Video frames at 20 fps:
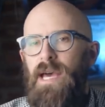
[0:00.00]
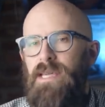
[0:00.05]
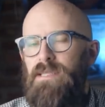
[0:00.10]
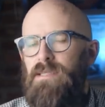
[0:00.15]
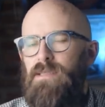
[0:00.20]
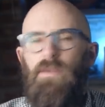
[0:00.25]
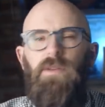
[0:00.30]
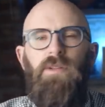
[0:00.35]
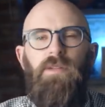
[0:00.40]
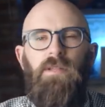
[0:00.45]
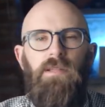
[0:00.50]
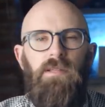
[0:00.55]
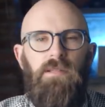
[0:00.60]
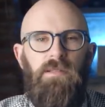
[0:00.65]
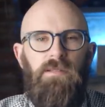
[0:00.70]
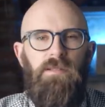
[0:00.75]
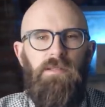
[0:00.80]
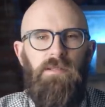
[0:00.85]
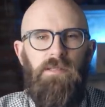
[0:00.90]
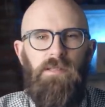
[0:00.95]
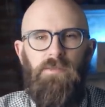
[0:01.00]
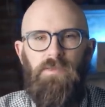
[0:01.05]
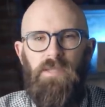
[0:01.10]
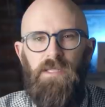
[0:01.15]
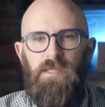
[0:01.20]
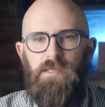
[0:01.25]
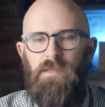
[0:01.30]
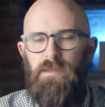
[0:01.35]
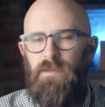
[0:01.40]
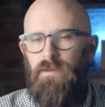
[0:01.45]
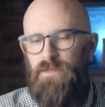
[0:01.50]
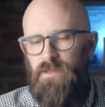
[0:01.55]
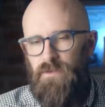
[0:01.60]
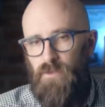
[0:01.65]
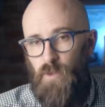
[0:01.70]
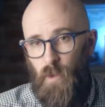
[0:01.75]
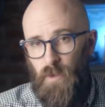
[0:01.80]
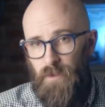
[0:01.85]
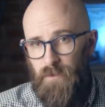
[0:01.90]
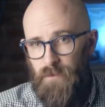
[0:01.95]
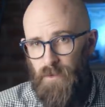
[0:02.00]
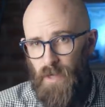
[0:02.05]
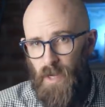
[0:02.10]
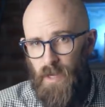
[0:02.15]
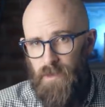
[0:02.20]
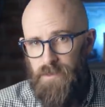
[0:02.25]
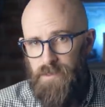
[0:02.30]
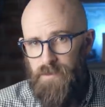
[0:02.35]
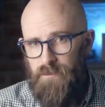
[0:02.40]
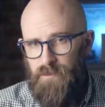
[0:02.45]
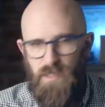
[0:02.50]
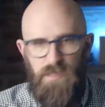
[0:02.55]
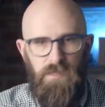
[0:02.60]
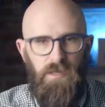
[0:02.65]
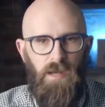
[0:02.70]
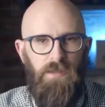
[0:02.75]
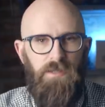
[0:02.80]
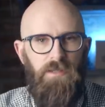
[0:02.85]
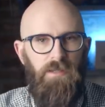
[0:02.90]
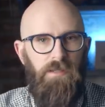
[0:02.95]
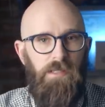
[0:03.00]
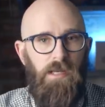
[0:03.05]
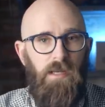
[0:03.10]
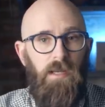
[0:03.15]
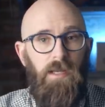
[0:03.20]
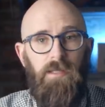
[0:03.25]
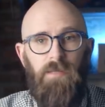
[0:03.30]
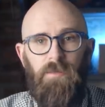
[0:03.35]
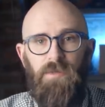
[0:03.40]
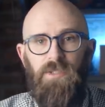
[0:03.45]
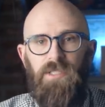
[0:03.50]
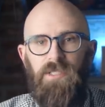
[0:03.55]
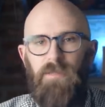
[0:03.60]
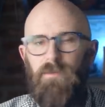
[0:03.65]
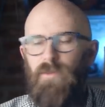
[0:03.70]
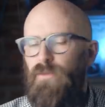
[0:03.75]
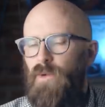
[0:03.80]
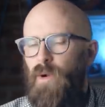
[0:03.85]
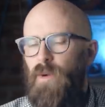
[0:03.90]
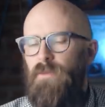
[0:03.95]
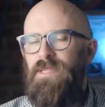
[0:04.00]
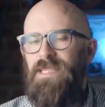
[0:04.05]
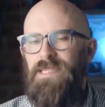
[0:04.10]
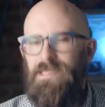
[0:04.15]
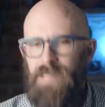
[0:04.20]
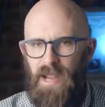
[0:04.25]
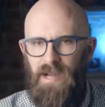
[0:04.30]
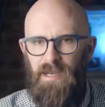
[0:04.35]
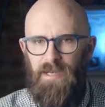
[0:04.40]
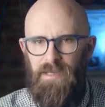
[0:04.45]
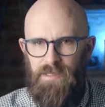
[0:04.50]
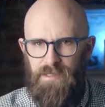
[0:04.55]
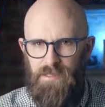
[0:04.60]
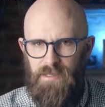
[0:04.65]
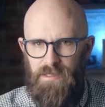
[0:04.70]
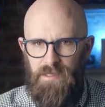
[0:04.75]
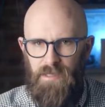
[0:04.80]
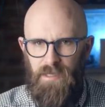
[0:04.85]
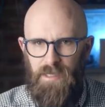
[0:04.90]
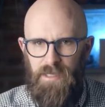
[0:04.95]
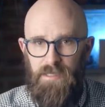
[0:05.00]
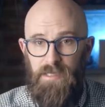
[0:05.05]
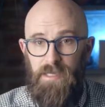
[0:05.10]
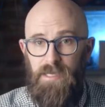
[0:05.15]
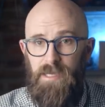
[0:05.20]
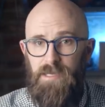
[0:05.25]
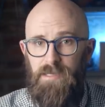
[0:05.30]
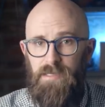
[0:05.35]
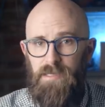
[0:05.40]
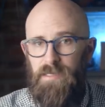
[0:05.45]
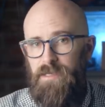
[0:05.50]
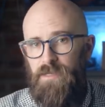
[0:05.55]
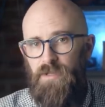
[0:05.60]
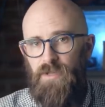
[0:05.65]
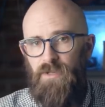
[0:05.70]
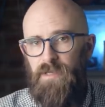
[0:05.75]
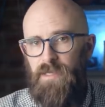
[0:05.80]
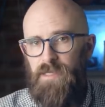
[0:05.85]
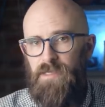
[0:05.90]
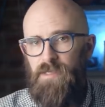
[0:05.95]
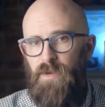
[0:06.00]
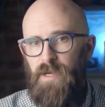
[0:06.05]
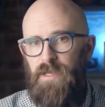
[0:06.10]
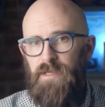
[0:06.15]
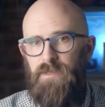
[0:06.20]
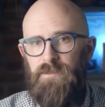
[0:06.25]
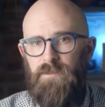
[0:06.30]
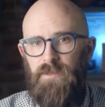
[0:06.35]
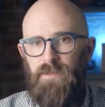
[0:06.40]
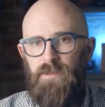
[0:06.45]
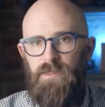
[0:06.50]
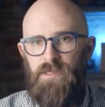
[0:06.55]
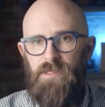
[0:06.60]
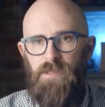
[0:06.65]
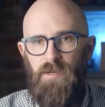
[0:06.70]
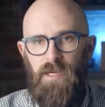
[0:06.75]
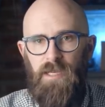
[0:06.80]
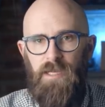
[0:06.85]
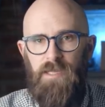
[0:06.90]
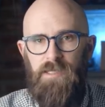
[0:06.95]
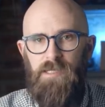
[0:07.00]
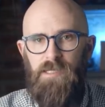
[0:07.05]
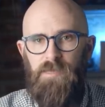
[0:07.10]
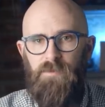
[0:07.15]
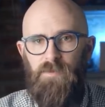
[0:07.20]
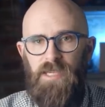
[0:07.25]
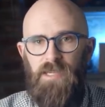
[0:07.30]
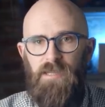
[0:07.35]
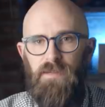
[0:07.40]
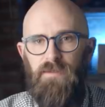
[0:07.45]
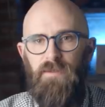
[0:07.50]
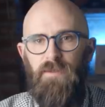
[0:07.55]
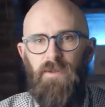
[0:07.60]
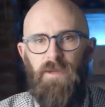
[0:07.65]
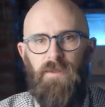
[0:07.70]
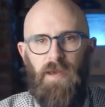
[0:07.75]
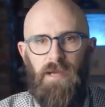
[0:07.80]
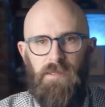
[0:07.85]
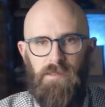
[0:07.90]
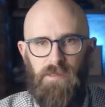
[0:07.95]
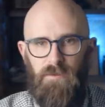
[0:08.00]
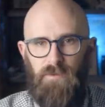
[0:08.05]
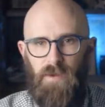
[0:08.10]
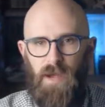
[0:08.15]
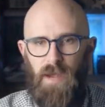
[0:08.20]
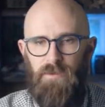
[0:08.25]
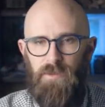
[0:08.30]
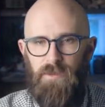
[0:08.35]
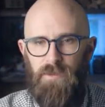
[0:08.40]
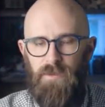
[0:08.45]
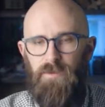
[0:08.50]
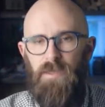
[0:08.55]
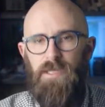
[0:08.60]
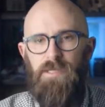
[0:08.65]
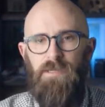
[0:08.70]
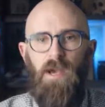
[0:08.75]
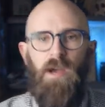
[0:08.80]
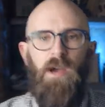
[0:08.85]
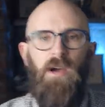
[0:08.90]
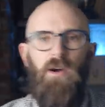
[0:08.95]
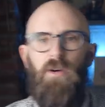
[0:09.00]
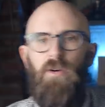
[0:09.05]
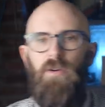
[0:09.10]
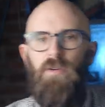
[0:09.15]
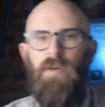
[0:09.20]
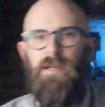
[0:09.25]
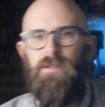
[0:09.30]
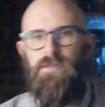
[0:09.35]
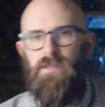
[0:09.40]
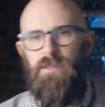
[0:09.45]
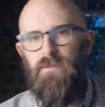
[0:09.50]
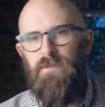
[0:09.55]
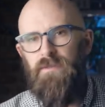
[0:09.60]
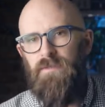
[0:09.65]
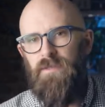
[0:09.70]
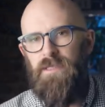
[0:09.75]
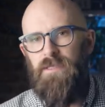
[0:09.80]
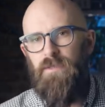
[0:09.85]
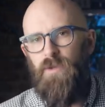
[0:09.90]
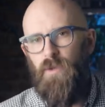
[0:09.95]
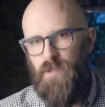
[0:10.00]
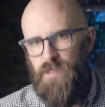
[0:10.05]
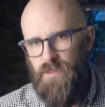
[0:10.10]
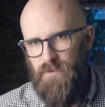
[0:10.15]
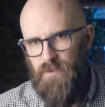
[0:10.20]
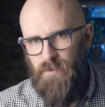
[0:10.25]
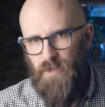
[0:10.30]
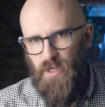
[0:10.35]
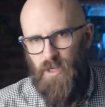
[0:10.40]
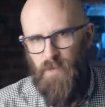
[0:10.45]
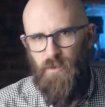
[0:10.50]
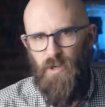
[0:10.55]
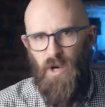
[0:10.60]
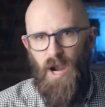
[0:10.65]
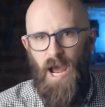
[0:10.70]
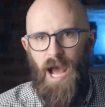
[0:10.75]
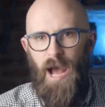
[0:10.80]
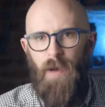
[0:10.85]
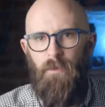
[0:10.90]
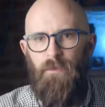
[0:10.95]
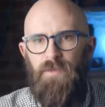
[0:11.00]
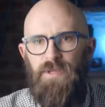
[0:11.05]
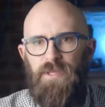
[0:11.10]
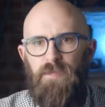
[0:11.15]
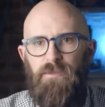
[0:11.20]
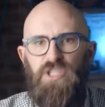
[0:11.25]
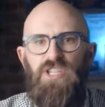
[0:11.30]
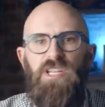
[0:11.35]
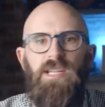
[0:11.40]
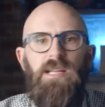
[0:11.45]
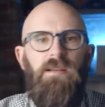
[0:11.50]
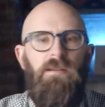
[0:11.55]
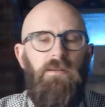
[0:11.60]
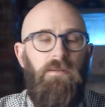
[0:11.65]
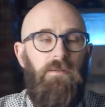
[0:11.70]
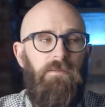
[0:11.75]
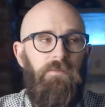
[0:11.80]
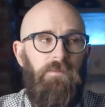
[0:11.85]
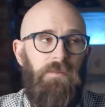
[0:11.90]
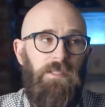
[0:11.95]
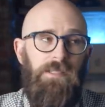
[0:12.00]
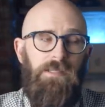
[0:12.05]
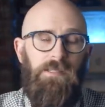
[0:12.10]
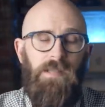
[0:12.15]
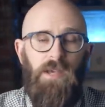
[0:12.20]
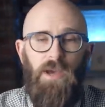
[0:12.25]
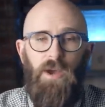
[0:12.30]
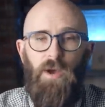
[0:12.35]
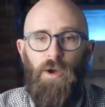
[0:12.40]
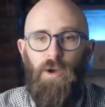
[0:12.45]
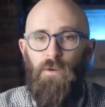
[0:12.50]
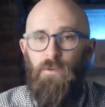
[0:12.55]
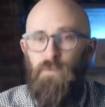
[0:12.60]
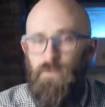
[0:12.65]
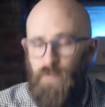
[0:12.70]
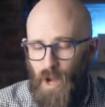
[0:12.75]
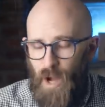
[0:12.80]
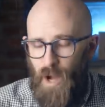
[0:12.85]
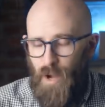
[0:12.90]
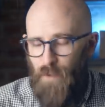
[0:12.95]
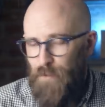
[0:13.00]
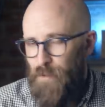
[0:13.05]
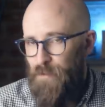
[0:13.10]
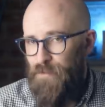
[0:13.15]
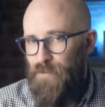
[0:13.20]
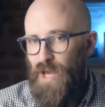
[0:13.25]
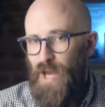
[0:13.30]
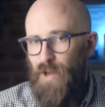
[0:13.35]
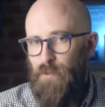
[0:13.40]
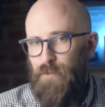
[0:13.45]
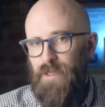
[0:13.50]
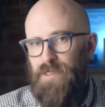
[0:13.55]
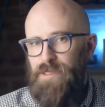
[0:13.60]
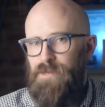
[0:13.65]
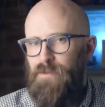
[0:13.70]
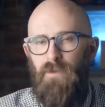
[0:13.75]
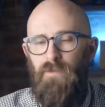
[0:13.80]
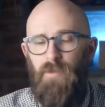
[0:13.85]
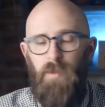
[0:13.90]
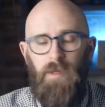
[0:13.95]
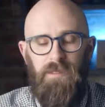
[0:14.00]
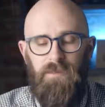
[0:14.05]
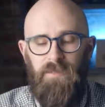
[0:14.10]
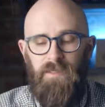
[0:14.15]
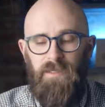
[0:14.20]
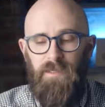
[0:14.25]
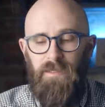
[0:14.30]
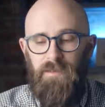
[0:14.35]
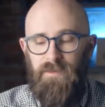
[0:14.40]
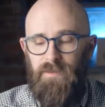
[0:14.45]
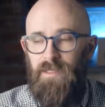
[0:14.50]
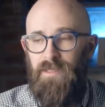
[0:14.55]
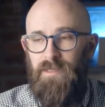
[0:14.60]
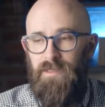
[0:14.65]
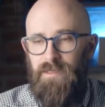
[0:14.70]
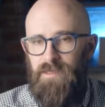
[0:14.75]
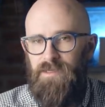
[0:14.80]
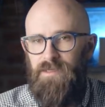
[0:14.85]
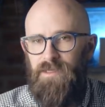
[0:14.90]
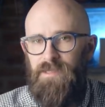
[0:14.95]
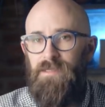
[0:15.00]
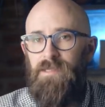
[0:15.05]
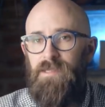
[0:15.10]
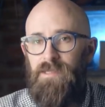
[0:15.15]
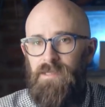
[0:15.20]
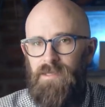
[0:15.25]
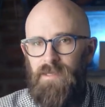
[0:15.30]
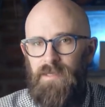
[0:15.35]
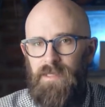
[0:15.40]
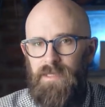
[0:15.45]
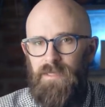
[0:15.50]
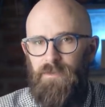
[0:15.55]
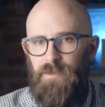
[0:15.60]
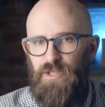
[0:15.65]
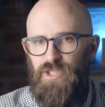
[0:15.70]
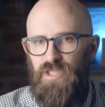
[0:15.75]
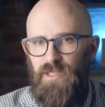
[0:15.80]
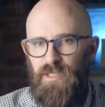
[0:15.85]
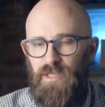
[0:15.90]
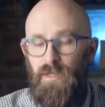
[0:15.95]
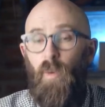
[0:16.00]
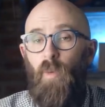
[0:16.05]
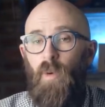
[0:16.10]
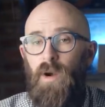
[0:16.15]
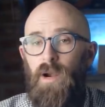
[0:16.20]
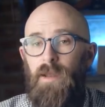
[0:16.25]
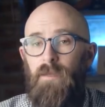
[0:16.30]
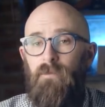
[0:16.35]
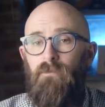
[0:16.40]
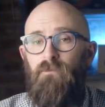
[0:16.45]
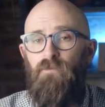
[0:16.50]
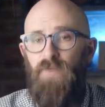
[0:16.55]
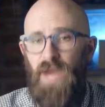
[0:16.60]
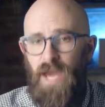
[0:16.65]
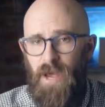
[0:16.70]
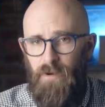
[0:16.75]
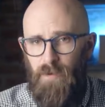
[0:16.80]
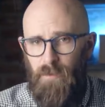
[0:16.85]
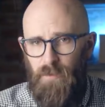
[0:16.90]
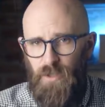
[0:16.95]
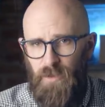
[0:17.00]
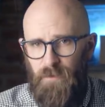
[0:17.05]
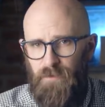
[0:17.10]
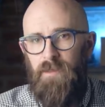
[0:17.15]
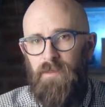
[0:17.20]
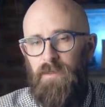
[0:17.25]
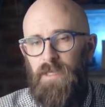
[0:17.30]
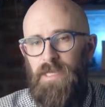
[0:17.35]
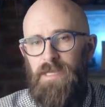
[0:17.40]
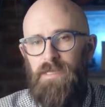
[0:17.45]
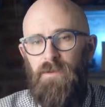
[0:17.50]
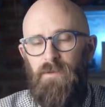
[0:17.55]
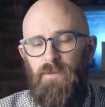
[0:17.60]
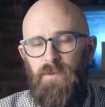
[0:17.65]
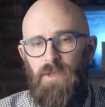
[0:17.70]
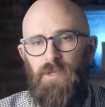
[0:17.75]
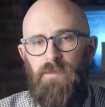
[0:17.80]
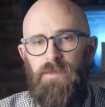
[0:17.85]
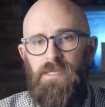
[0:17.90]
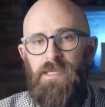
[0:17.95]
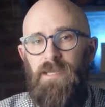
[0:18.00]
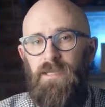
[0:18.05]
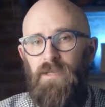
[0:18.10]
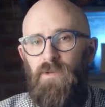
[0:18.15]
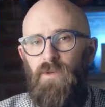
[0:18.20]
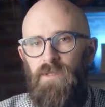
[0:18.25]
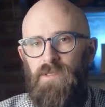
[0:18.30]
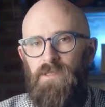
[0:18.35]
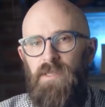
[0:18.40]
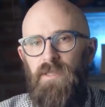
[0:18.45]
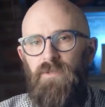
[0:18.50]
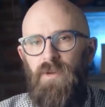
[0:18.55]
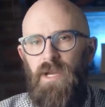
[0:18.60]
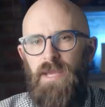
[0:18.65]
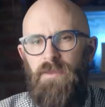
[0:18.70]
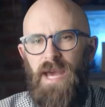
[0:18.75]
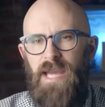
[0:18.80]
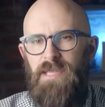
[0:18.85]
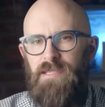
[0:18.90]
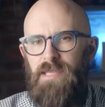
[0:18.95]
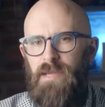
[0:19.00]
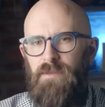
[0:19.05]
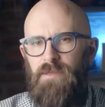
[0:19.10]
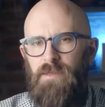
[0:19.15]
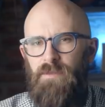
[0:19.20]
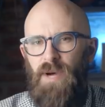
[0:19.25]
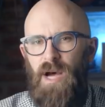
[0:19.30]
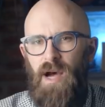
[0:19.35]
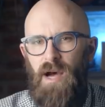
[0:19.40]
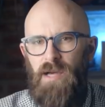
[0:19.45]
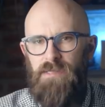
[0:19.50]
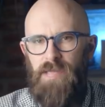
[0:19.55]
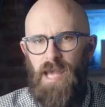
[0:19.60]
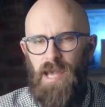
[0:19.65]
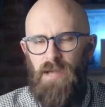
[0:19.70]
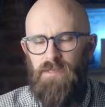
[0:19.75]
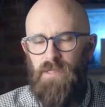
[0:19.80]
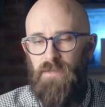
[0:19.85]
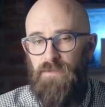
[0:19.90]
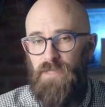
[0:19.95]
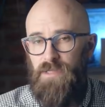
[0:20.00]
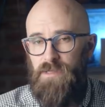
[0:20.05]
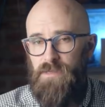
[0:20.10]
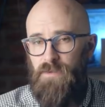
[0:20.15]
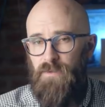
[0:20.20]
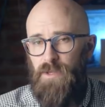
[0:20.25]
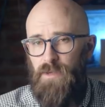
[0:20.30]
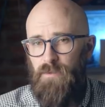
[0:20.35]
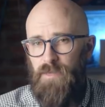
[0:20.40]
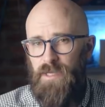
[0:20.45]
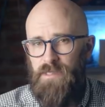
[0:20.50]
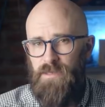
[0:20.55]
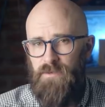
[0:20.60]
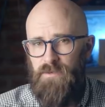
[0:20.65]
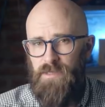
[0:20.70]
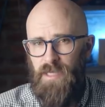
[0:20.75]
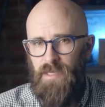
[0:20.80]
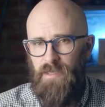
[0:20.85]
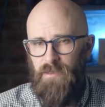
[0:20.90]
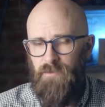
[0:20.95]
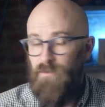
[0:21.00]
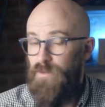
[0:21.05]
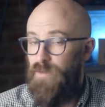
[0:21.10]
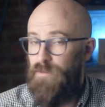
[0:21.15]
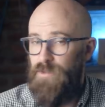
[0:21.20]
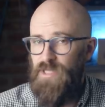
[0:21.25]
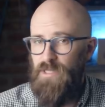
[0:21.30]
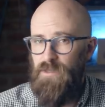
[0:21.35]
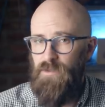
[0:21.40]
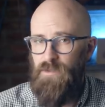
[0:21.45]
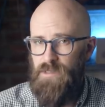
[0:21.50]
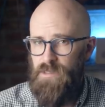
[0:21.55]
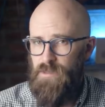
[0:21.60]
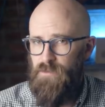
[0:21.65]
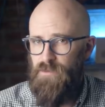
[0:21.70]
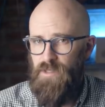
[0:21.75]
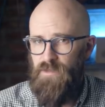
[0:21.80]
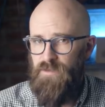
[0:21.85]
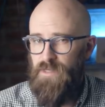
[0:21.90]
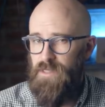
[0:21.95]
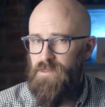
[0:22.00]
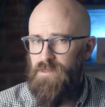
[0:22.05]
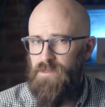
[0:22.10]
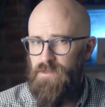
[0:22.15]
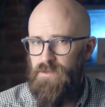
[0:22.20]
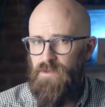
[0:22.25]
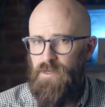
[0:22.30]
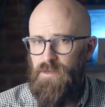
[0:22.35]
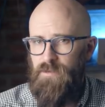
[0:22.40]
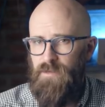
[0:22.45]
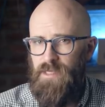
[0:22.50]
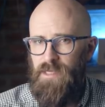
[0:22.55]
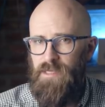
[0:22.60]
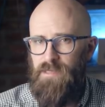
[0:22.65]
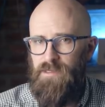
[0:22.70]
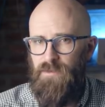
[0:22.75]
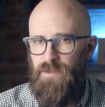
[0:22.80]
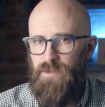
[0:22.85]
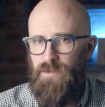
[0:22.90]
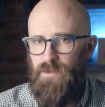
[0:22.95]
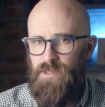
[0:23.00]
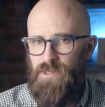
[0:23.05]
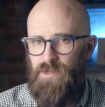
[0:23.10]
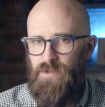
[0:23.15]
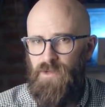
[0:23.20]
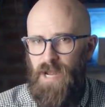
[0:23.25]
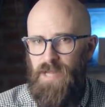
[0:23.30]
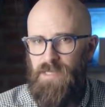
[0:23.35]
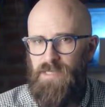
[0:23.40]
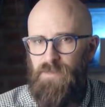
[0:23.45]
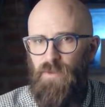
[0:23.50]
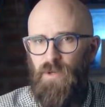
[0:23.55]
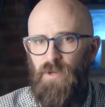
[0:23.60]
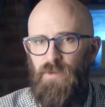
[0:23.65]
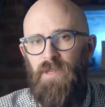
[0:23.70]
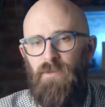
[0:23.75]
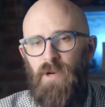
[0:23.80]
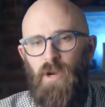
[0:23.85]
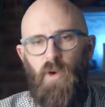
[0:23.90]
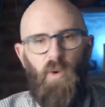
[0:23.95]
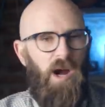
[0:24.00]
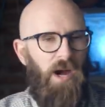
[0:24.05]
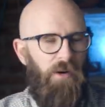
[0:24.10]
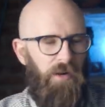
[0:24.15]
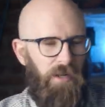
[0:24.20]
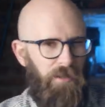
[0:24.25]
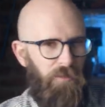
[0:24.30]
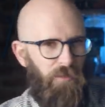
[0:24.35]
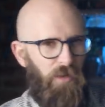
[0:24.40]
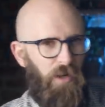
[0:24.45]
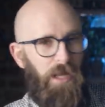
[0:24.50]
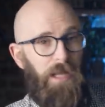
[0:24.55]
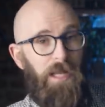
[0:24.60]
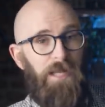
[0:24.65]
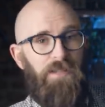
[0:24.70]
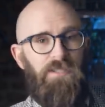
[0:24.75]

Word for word: had soil conditions similar to those of northern France. To Churchill's delight, the machine performed exactly as designed, easily chewing its way through the soil at a speed of 3,500 feet, or around three quarters of a mile per hour. But the machine was far from perfect. For one thing, the conditions inside the machine were unbearable. The heat and fumes nearly caused the three-man team to pass out after just a few minutes of digging. The machine also proved extremely difficult to transport, requiring the Royal